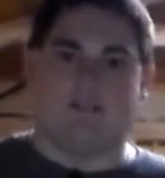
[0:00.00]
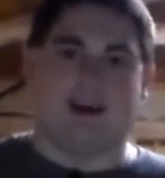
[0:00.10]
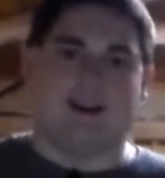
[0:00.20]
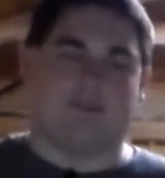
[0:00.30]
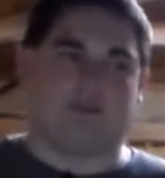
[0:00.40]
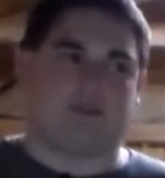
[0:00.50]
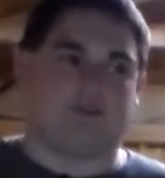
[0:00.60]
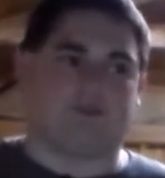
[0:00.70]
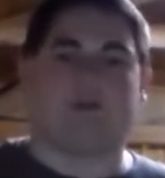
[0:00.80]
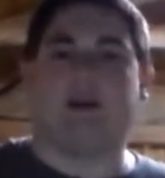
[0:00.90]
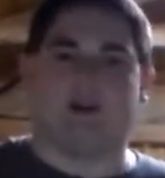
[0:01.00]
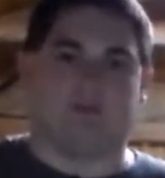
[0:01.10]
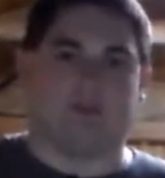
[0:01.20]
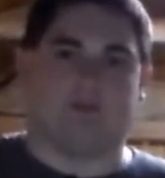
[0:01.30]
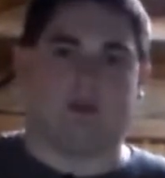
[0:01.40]
I've got 3
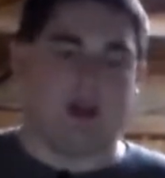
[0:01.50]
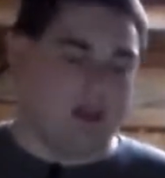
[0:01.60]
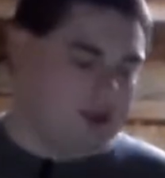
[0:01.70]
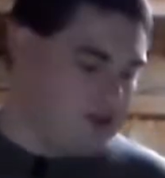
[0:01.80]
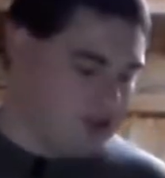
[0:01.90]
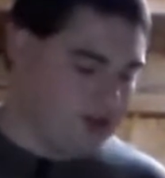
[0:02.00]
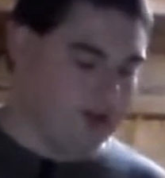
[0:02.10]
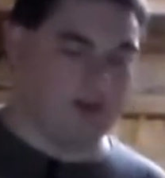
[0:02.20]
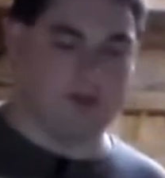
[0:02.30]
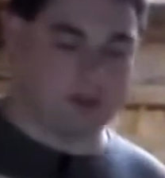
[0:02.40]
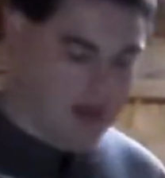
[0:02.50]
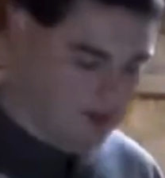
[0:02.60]
of them that I generally will